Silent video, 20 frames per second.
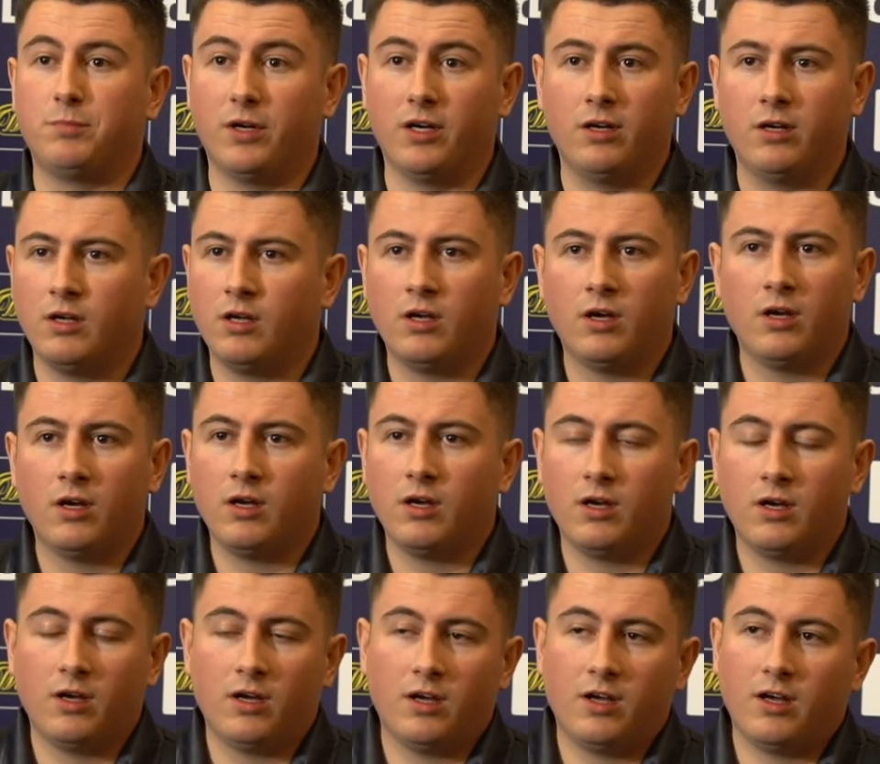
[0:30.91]
But
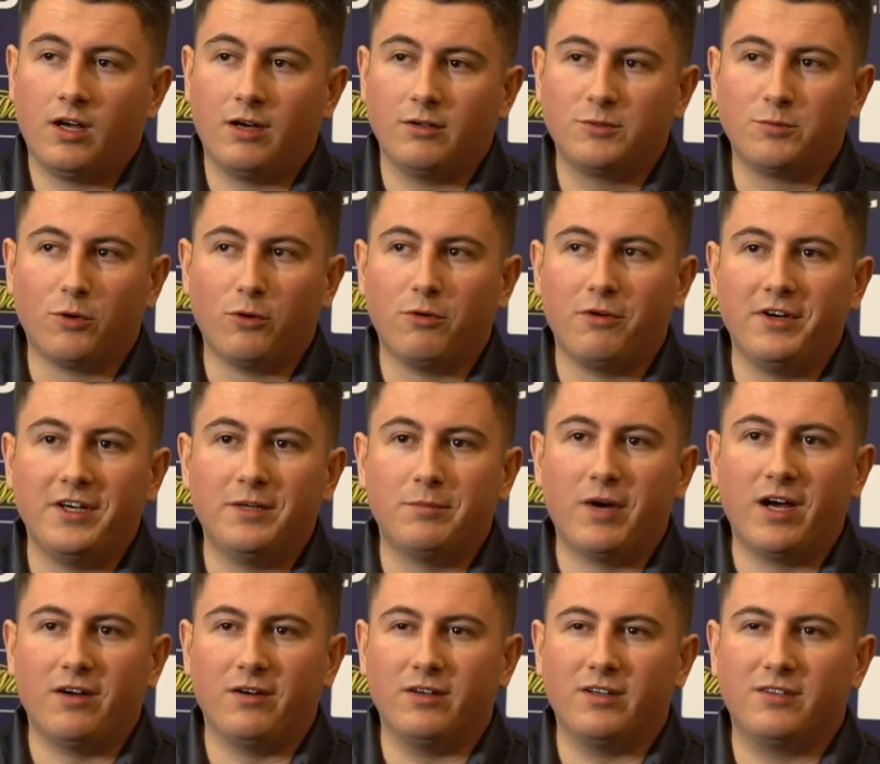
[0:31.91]
I was more worried
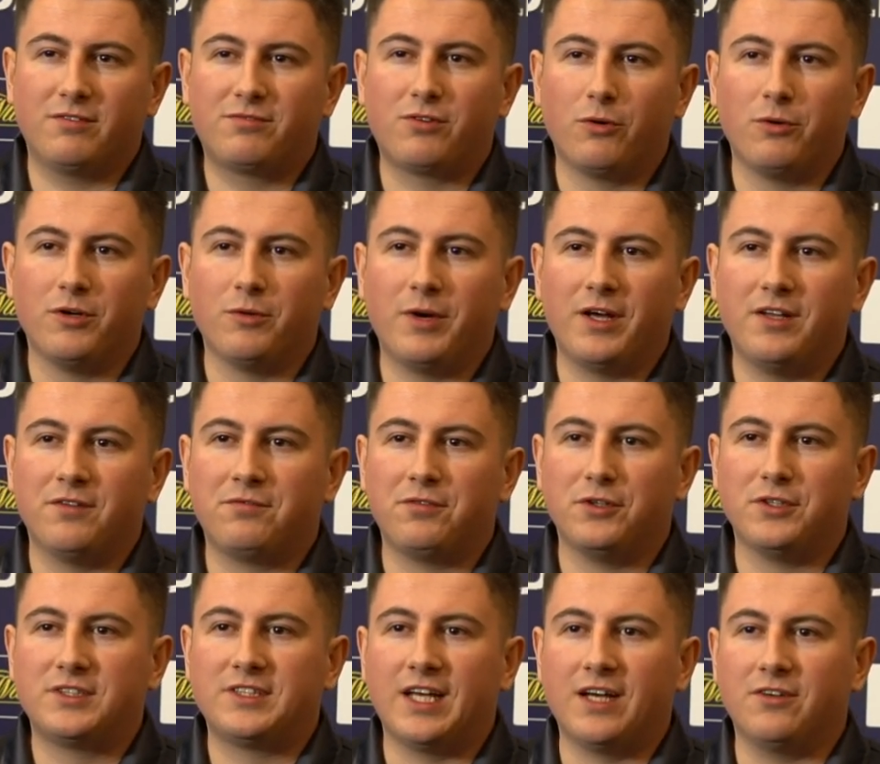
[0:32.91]
about throwing away the
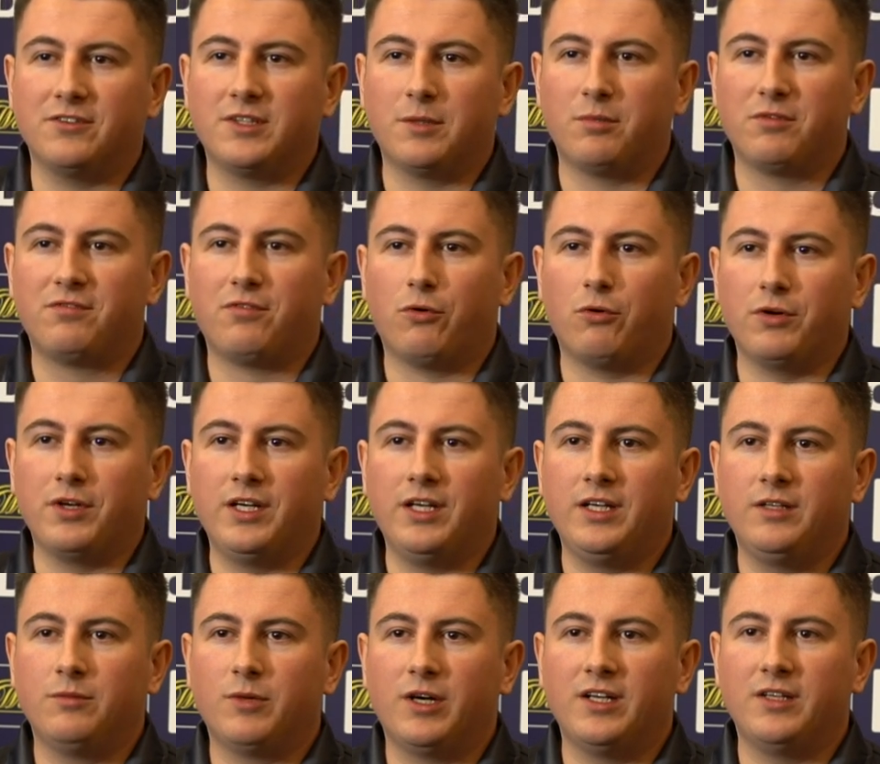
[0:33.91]
first set on double
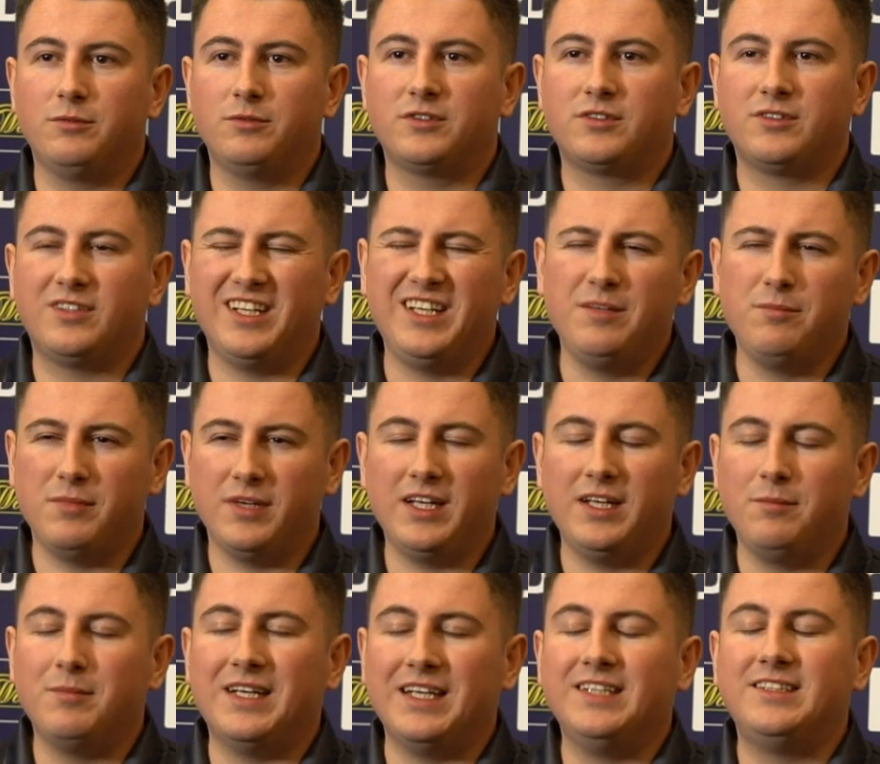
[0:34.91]
14 when
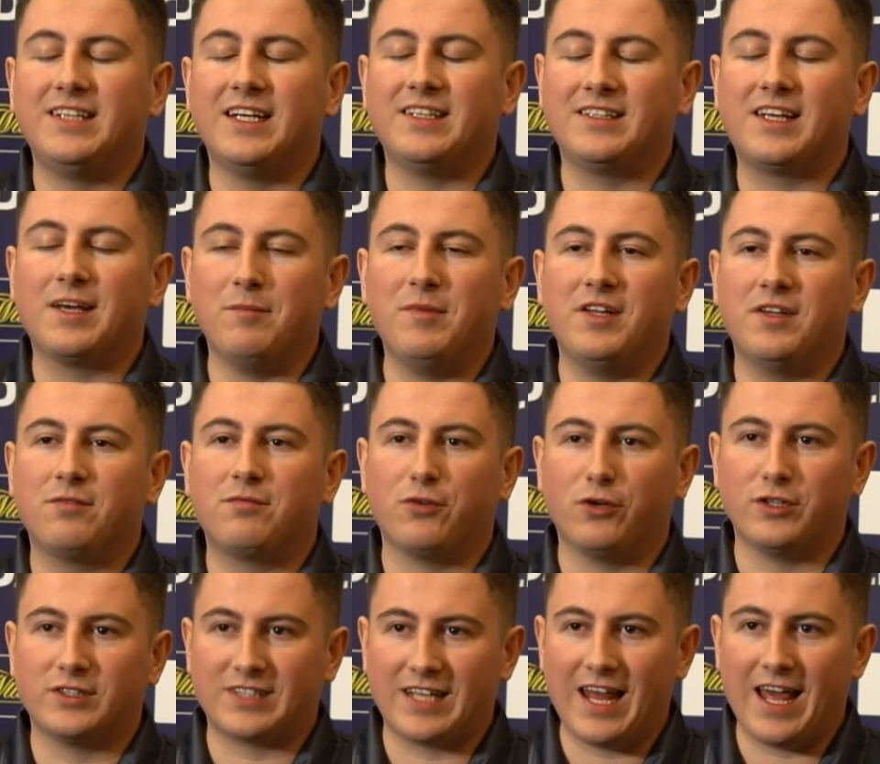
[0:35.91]
he did give me the
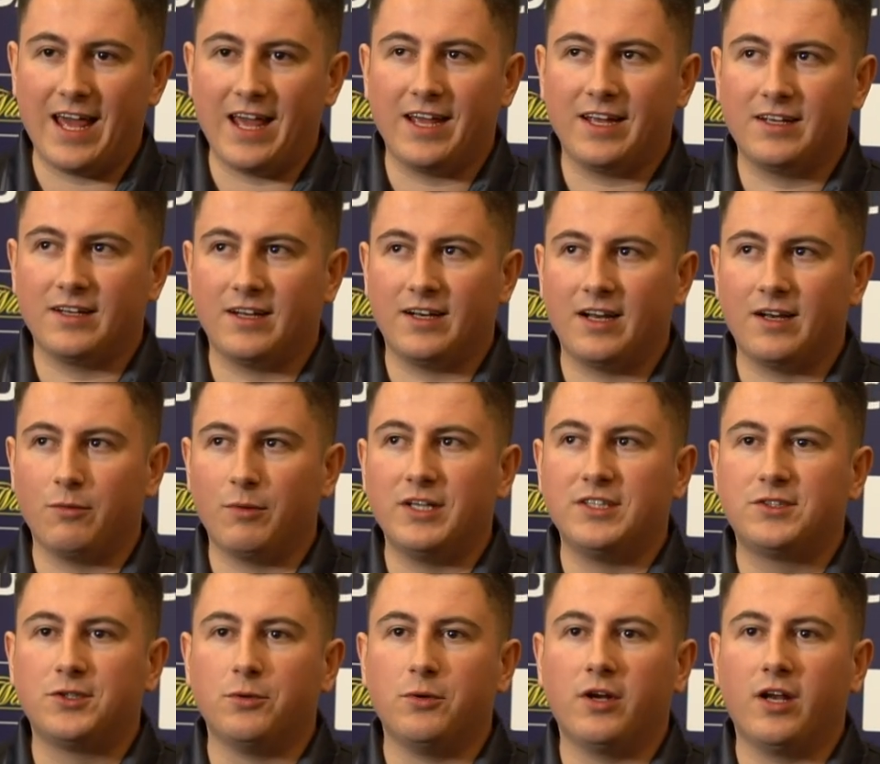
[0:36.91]
first leg, and then I
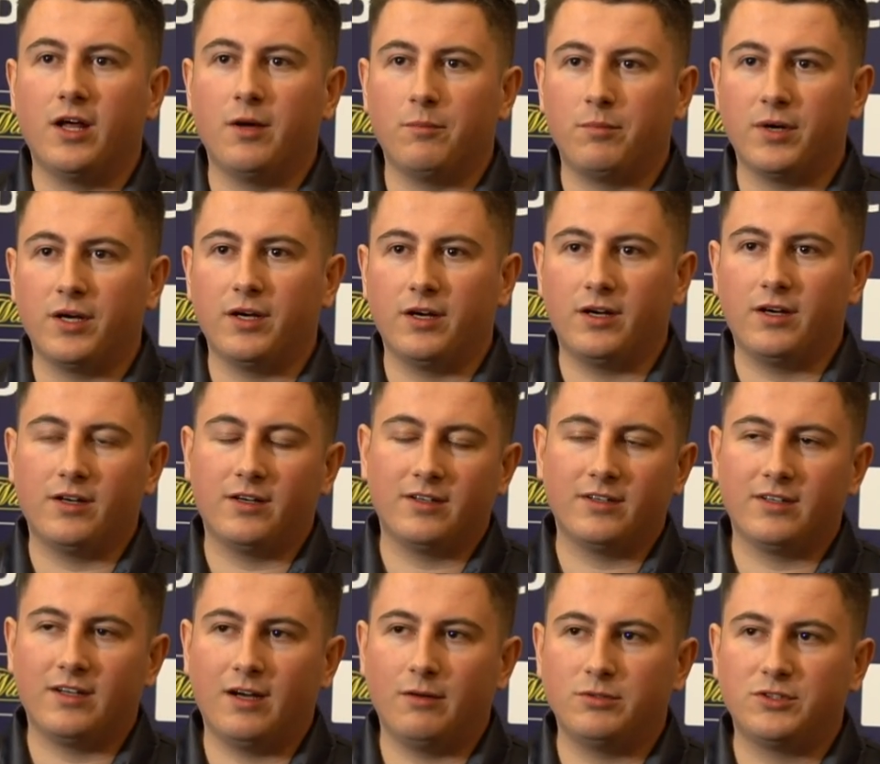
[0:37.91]
went 2-0 up, but
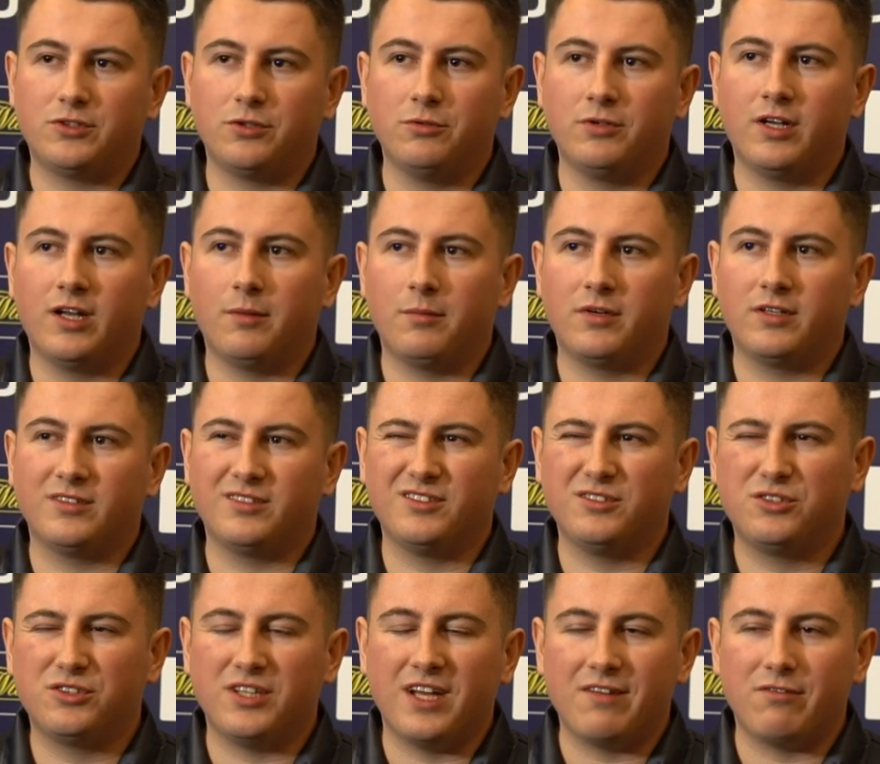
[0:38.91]
I was 2-0 up, and you
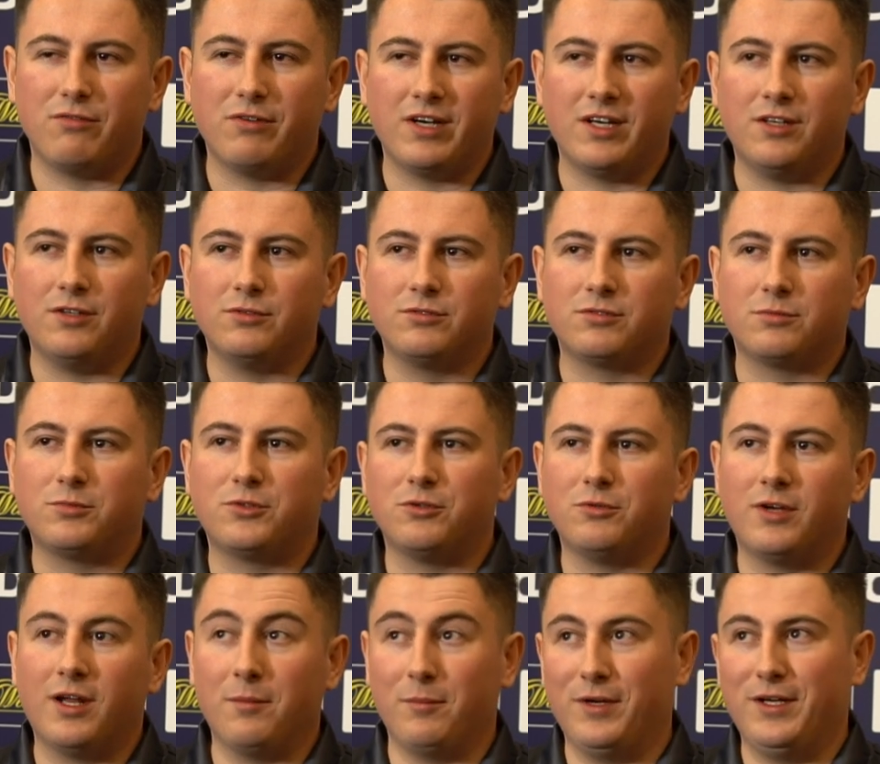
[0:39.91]
should never really lose from
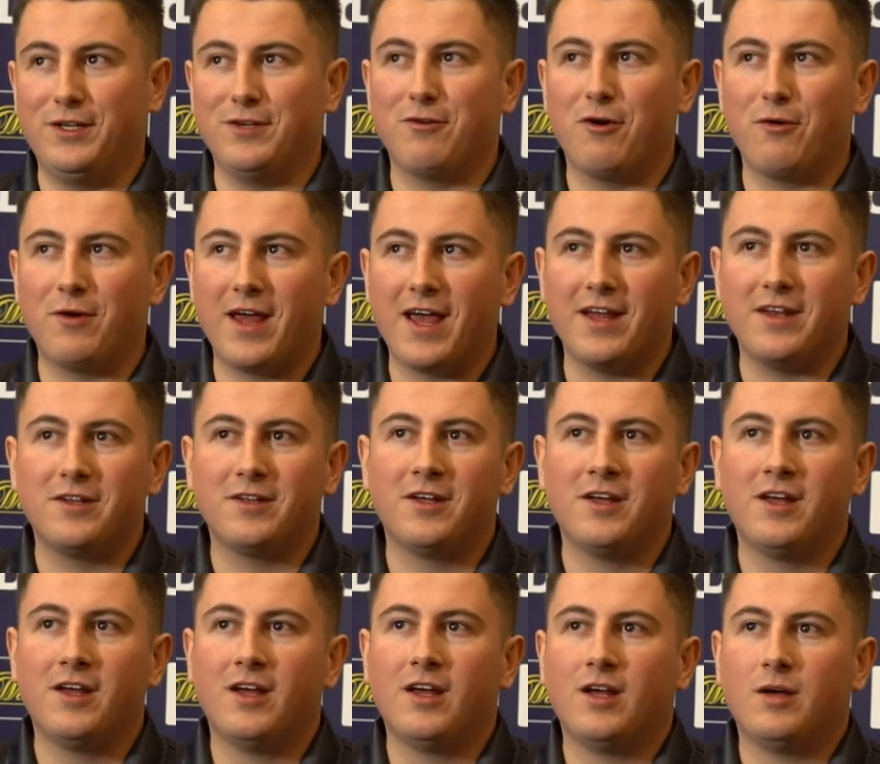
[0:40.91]
2-0 up in your own head.
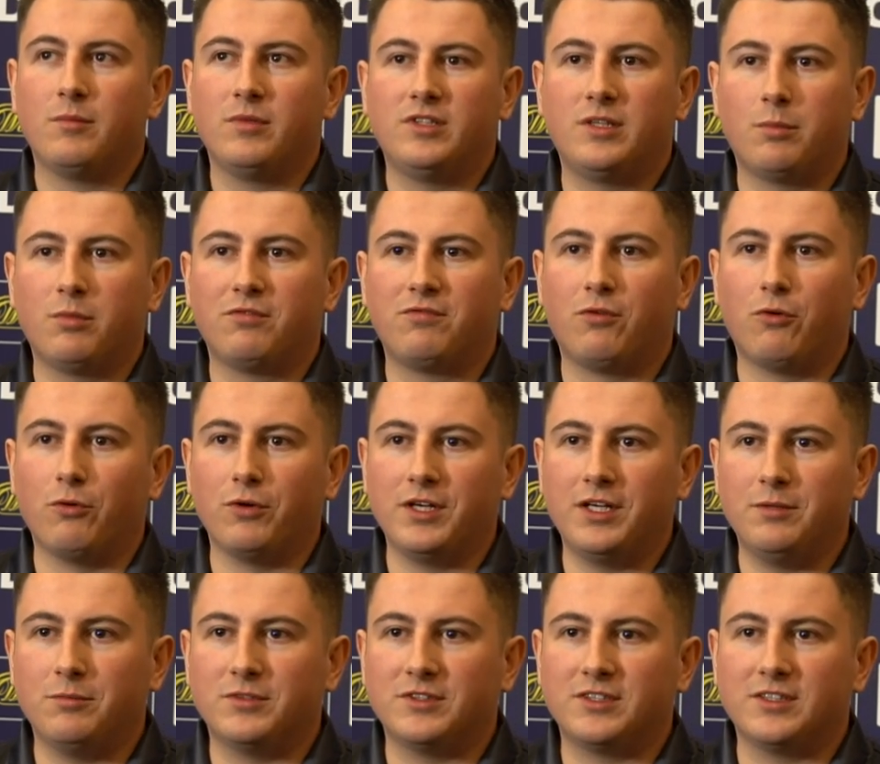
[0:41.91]
Double
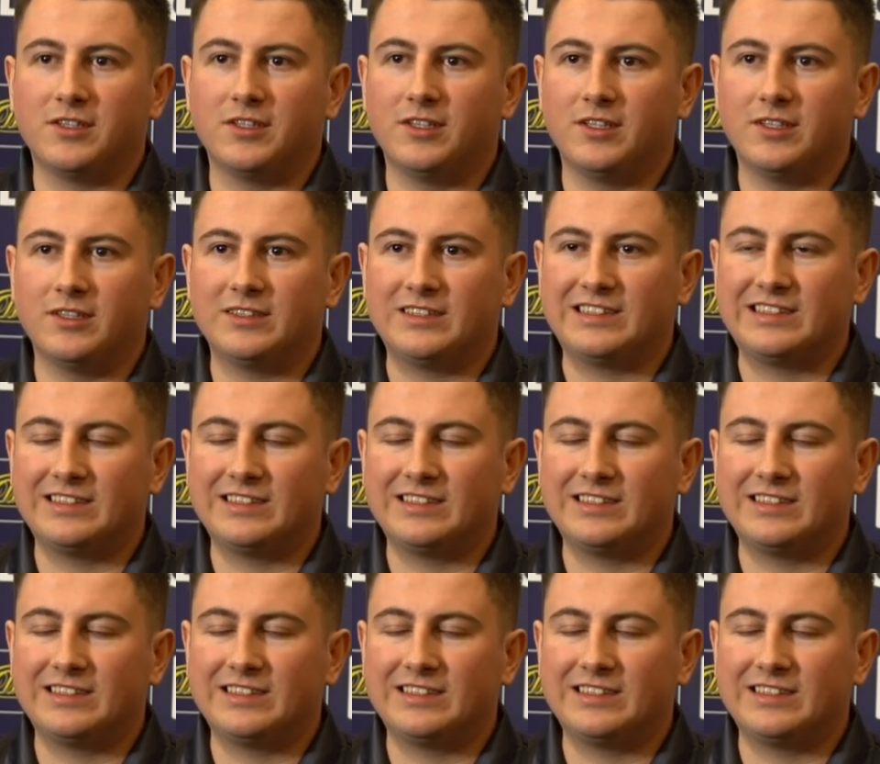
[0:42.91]
14 was a...